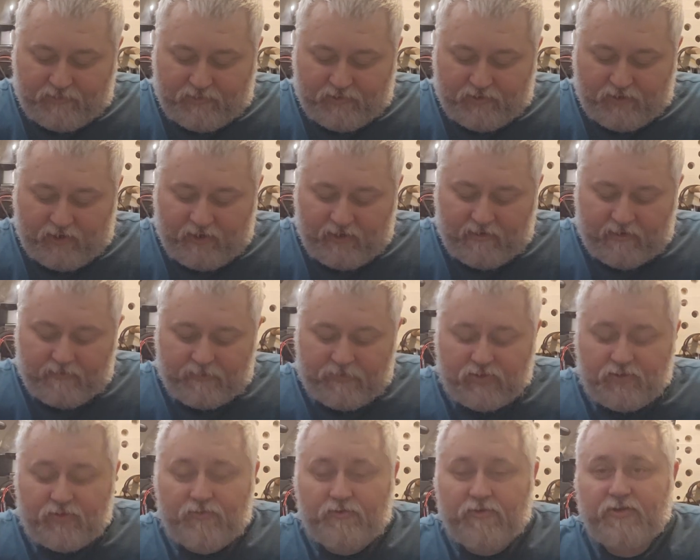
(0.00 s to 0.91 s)
try to
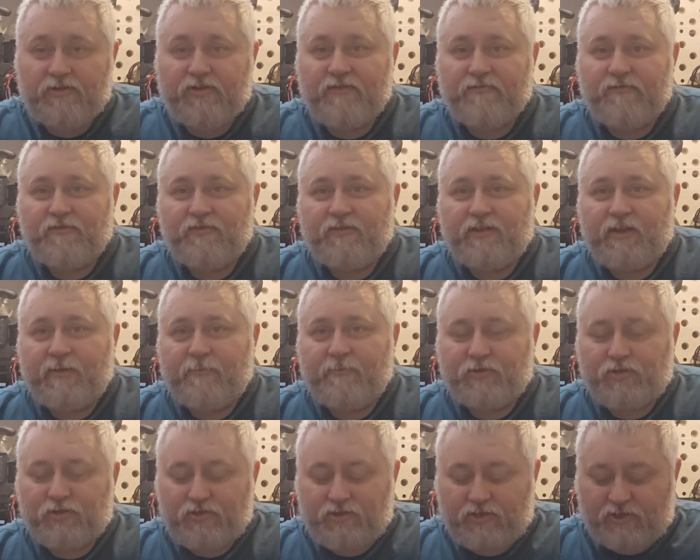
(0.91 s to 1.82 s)
do the different
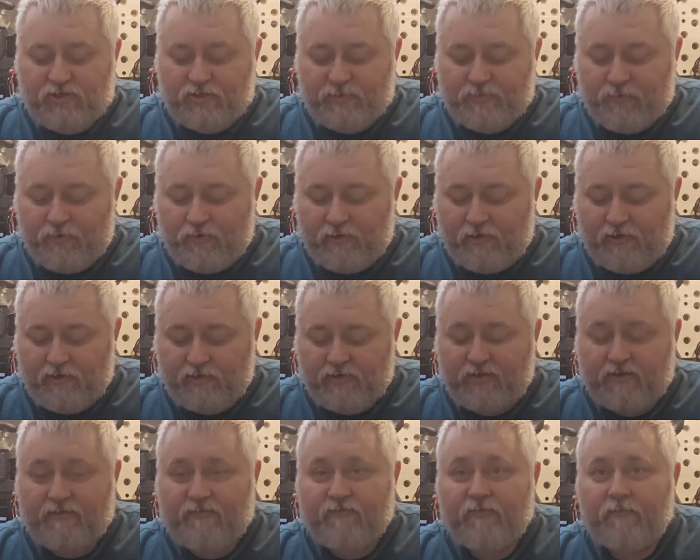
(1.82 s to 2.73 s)
temperatures. You just pull out
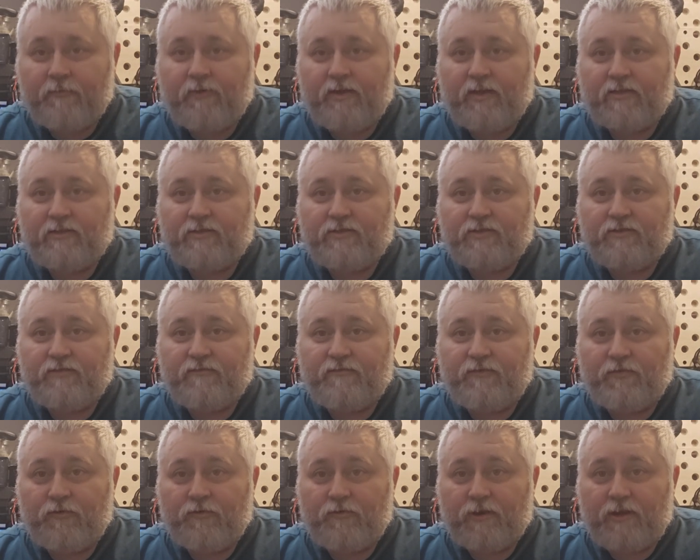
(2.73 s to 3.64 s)
a different pencil
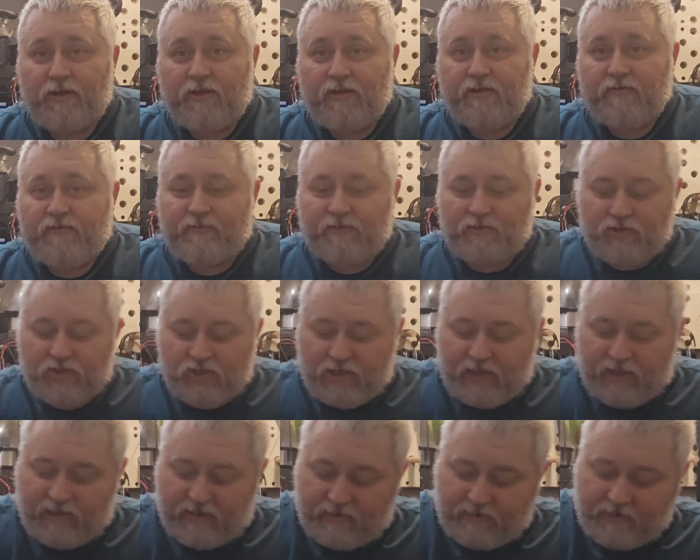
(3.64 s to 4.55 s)
for a different
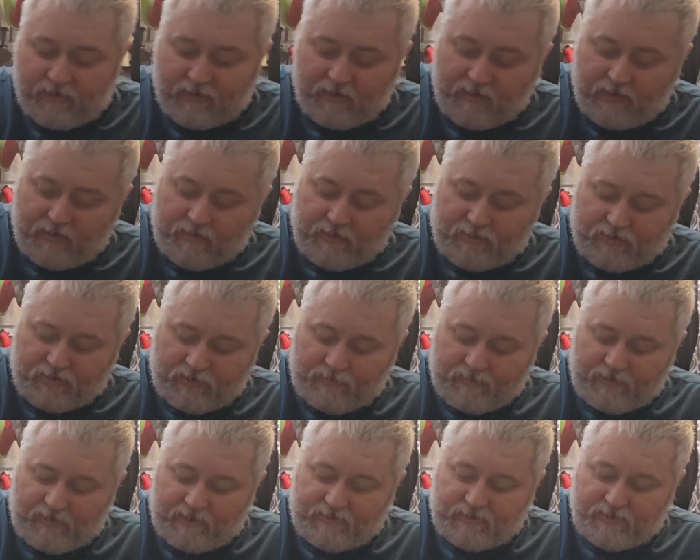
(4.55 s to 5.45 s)
shade. So
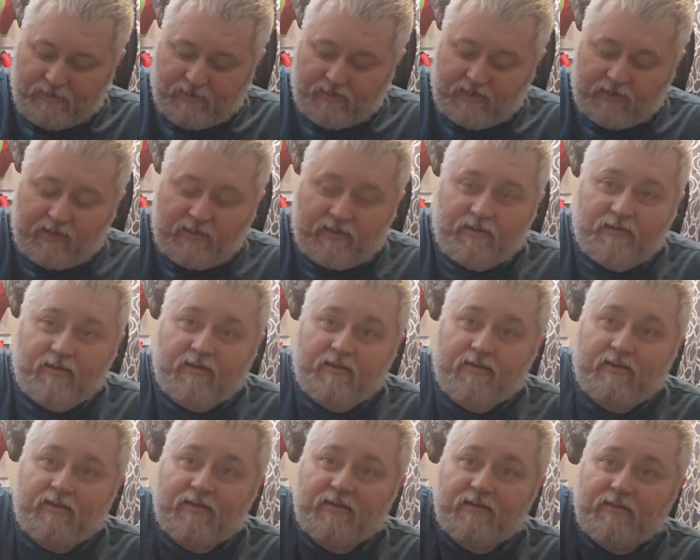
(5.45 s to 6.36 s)
basically
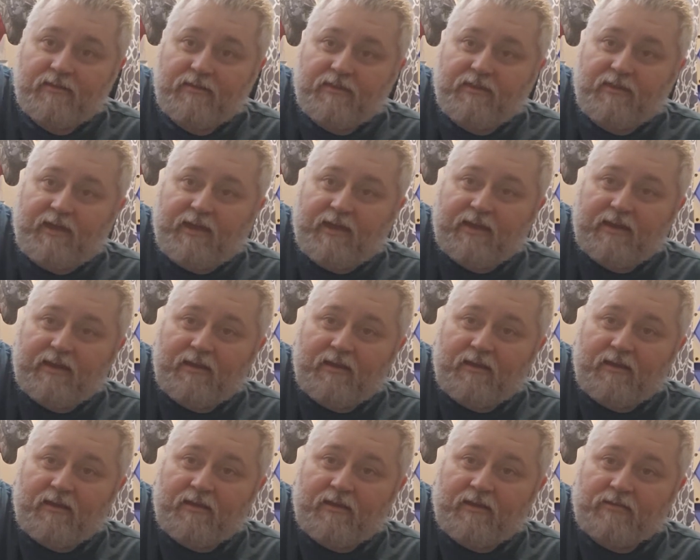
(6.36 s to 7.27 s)
that
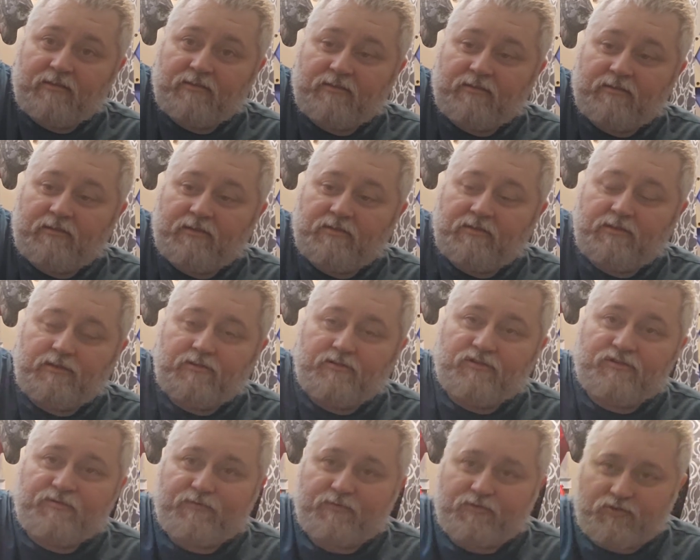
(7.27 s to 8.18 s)
I like to
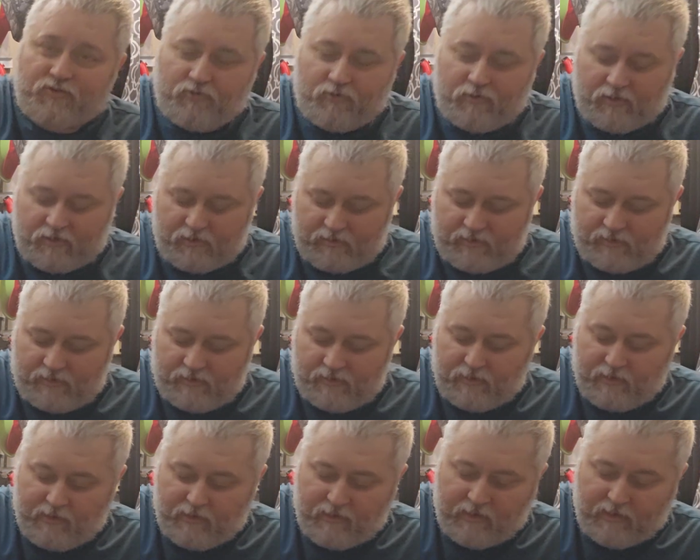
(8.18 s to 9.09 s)
use for drawing.
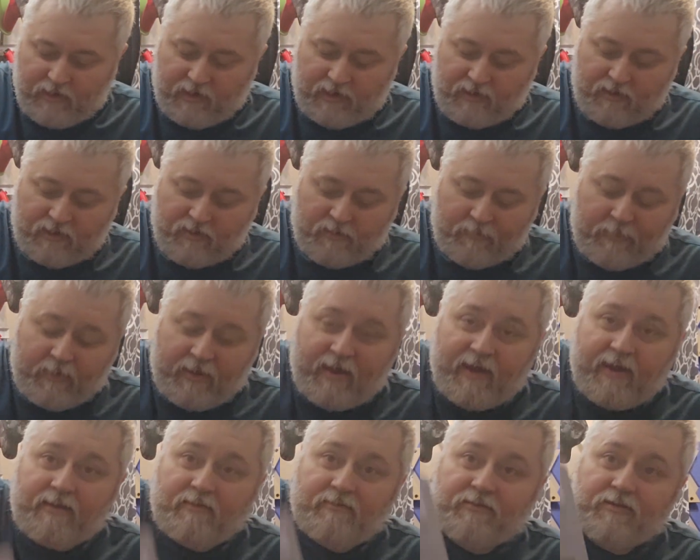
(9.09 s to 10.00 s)
And on the back